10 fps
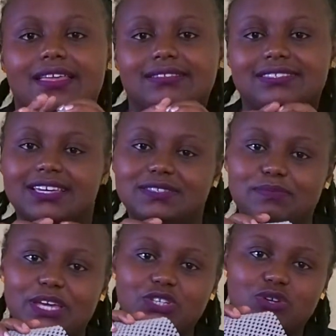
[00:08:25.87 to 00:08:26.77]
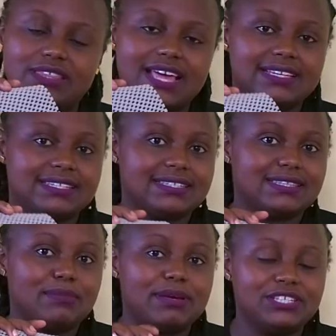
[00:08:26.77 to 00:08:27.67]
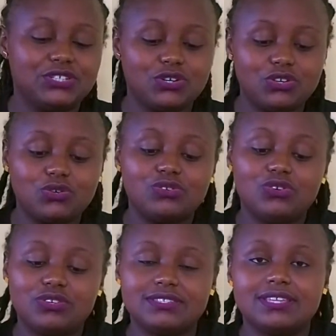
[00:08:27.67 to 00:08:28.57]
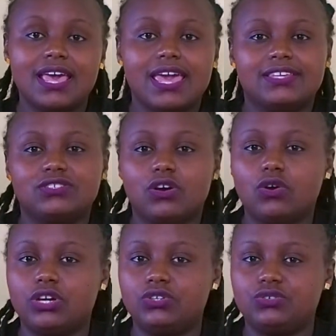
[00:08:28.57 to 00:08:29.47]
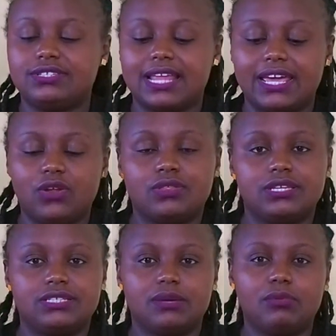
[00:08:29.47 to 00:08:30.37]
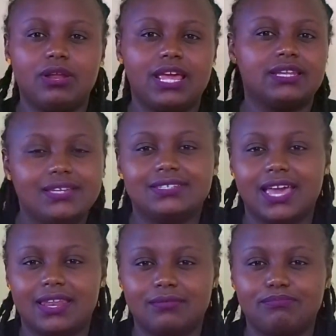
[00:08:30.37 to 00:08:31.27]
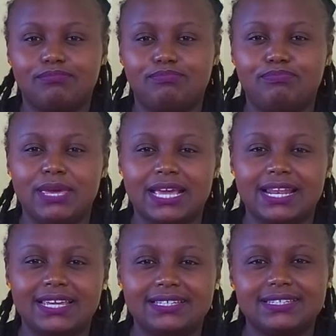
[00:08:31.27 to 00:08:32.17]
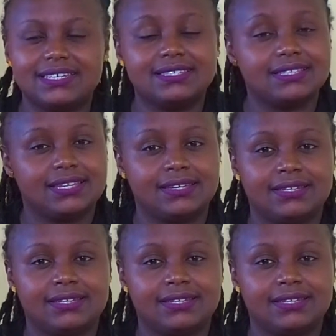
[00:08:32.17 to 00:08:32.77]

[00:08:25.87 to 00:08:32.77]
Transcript: Just make sure that the material you use is not going to slide on the table and it can be cleaned easily.